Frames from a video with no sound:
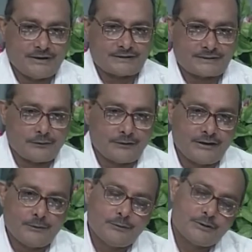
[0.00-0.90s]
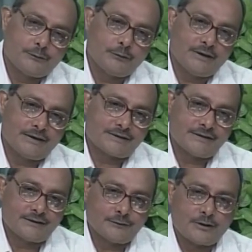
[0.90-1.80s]
is extraordinarily beautiful and she
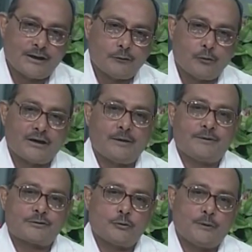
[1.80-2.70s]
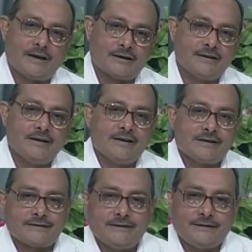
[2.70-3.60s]
does not have ornaments to wear.
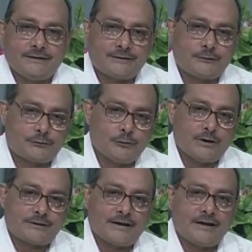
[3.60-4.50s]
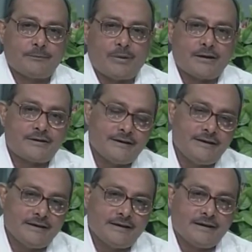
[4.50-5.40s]
She is to attend a
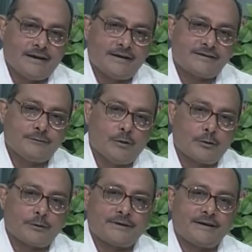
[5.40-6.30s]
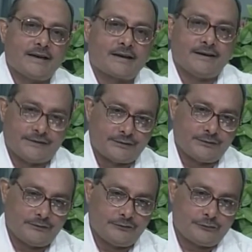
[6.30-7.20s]
party and mm. she hmm. borrows a necklace
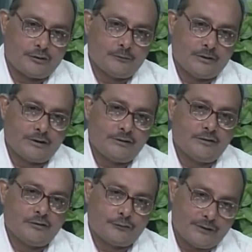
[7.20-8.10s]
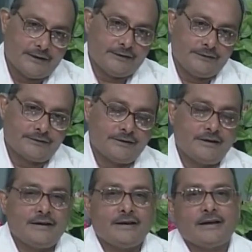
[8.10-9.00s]
from her yes. friends.
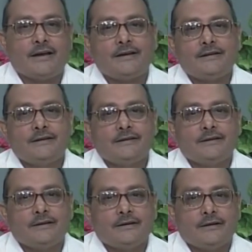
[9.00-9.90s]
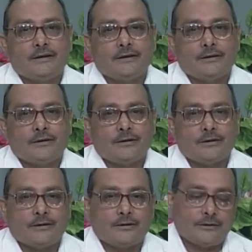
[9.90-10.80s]
And
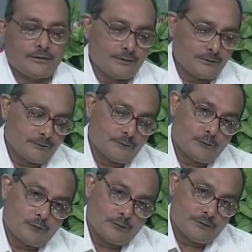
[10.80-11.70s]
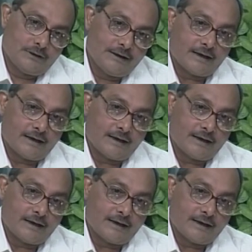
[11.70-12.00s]
uh, uh, the